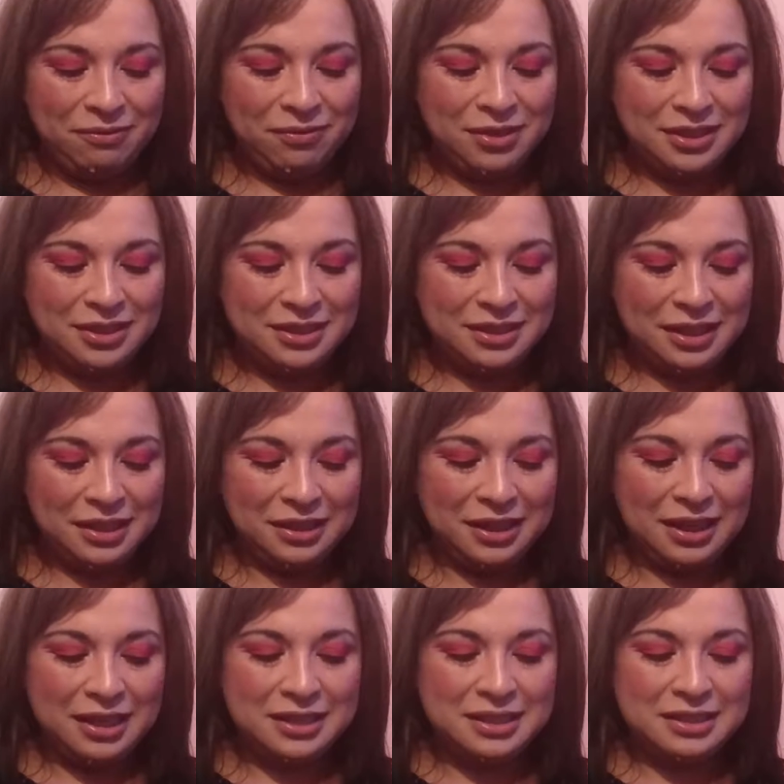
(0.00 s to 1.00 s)
First thing
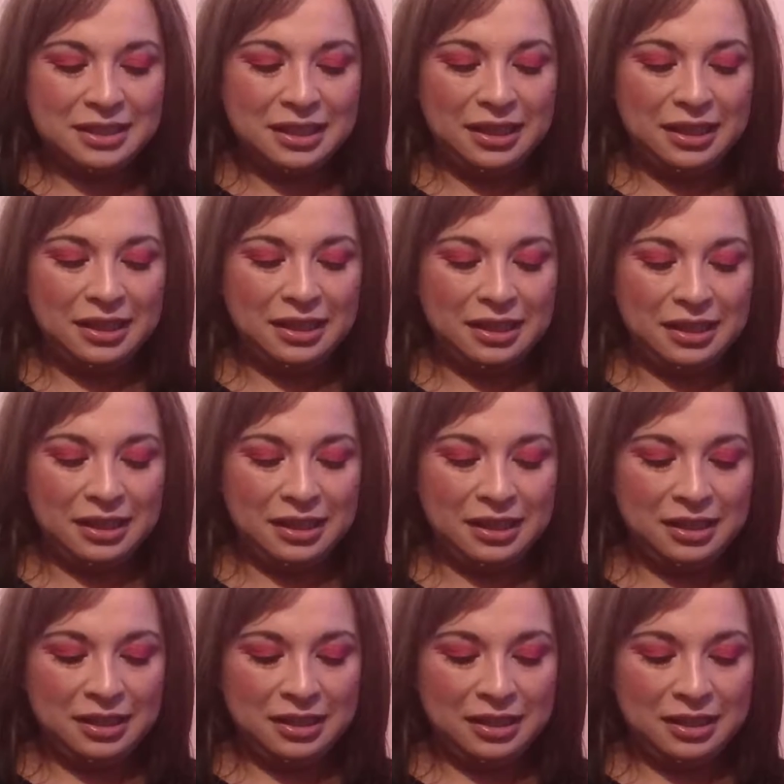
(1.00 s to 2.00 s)
that I see
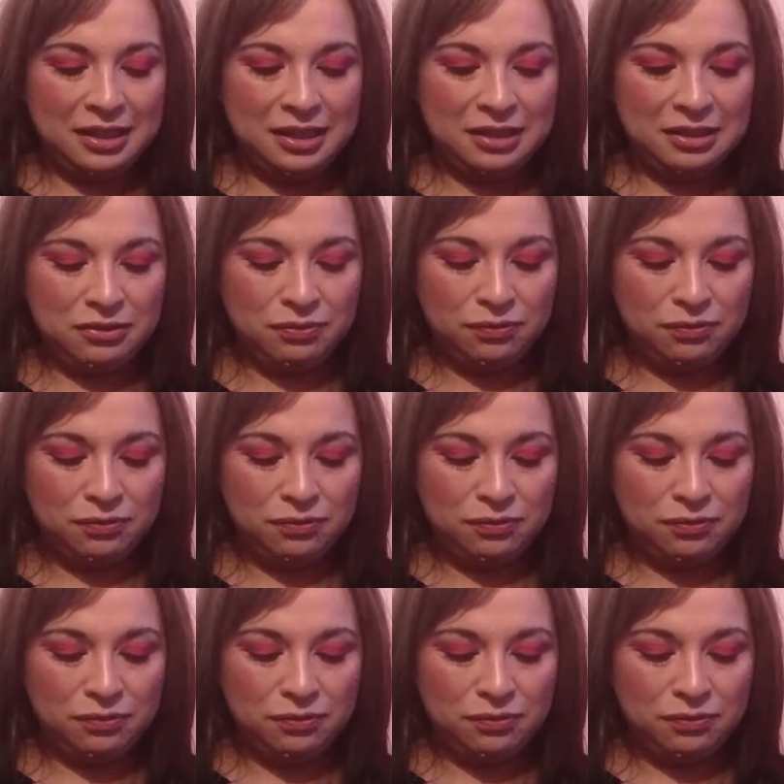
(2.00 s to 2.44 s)
is